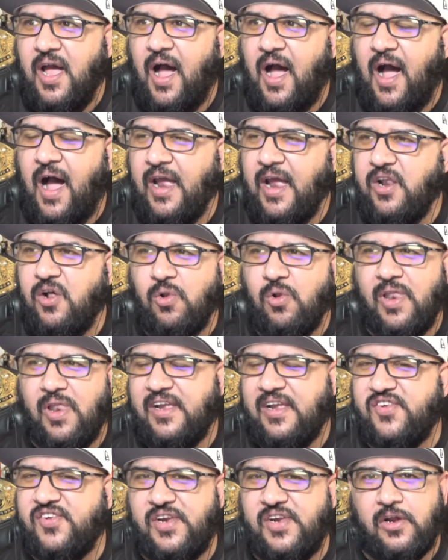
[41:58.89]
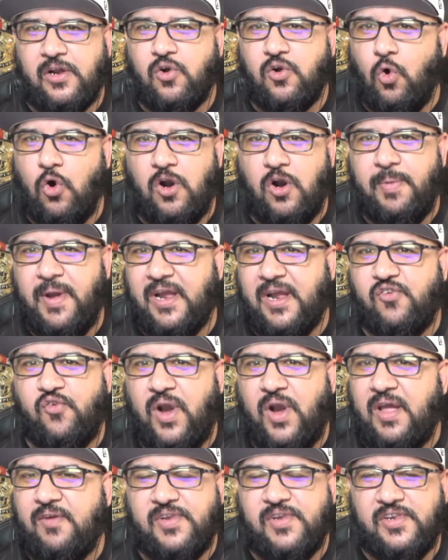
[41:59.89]
I don't like seeing a quarterback
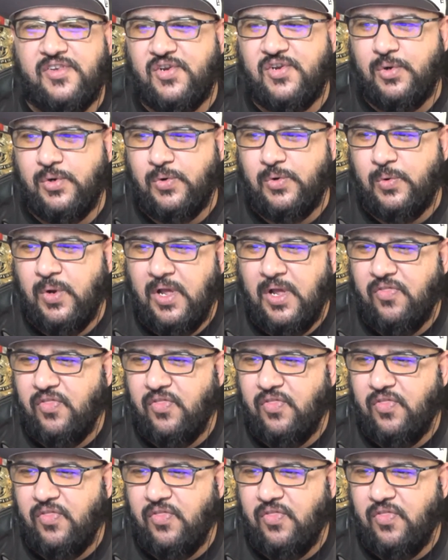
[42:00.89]
drafted to